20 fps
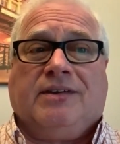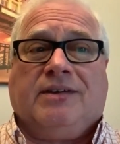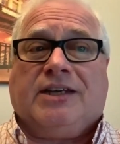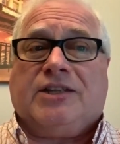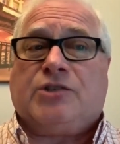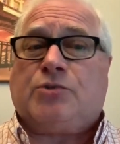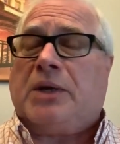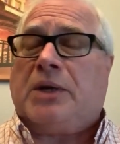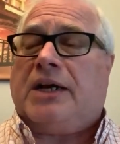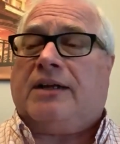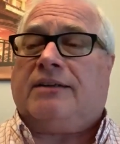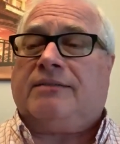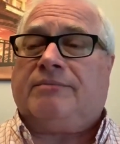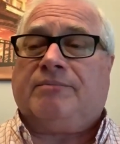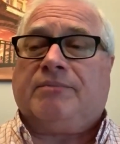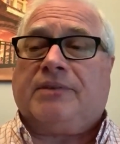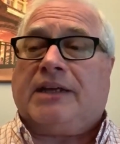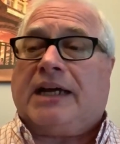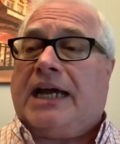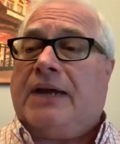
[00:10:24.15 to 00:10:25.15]
As well,
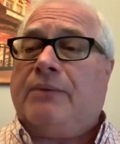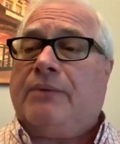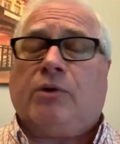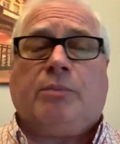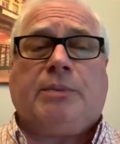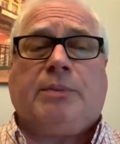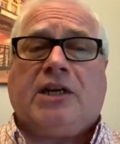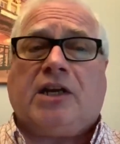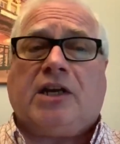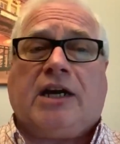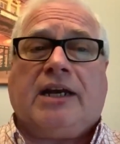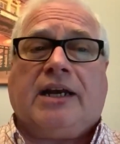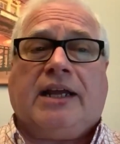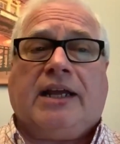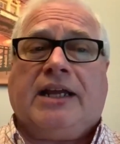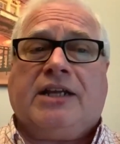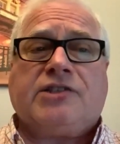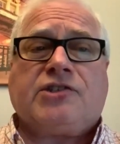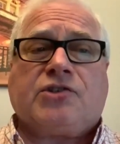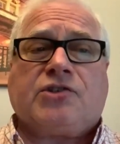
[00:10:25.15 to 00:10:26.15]
I will be not
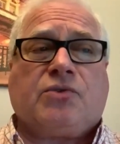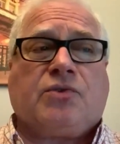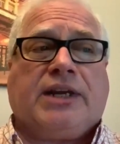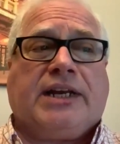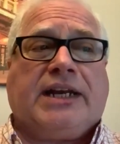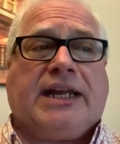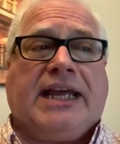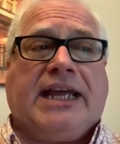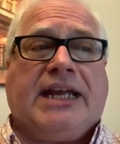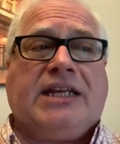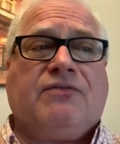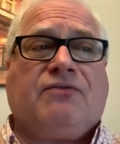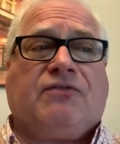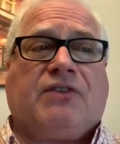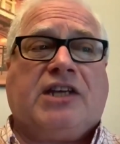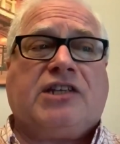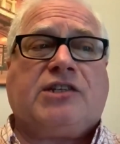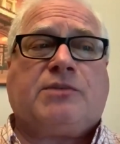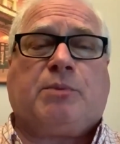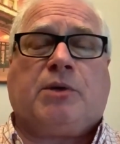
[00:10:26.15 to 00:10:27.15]
answering any
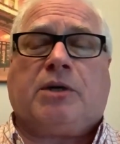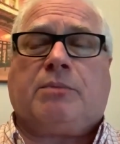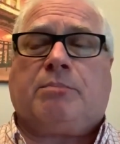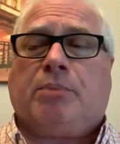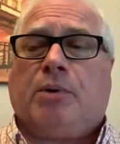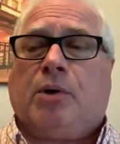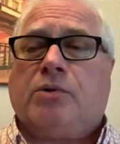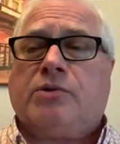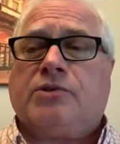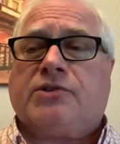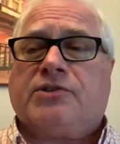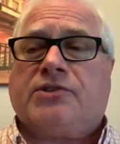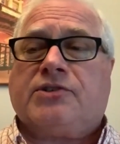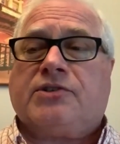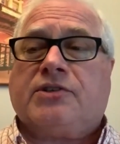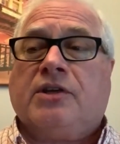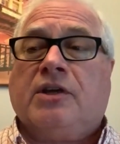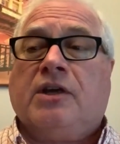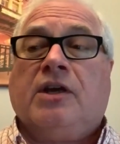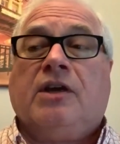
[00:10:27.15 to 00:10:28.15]
Facebook
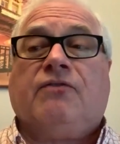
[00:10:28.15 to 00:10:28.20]
posts,